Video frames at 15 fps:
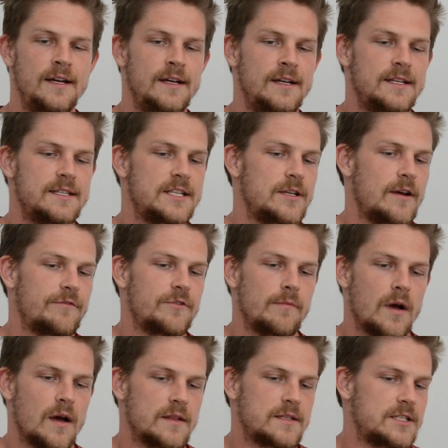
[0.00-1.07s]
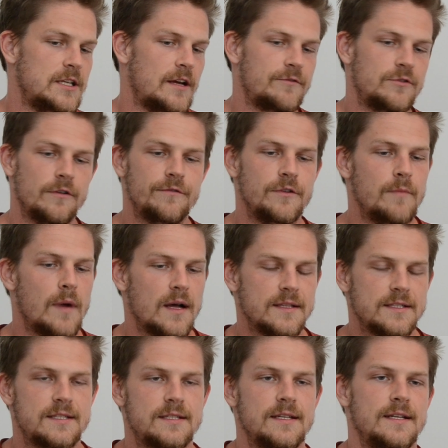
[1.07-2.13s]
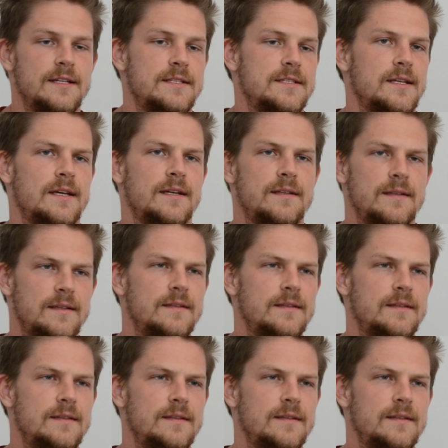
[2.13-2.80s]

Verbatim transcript: see you after a month, see you after a few months, and it's like,